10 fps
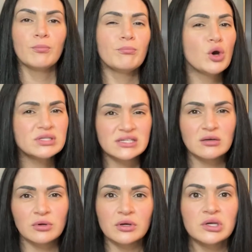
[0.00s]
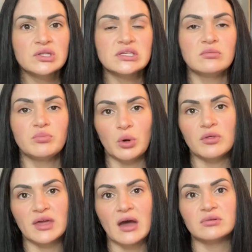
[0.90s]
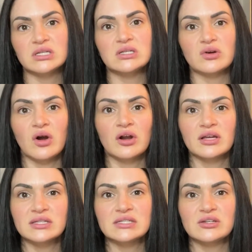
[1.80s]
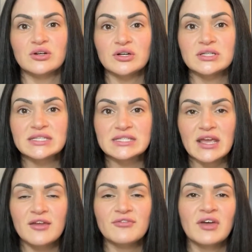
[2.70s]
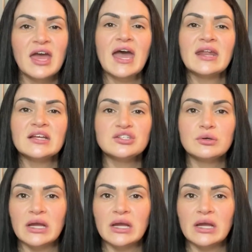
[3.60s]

Most neighborhoods in both counties are considered safe, and I do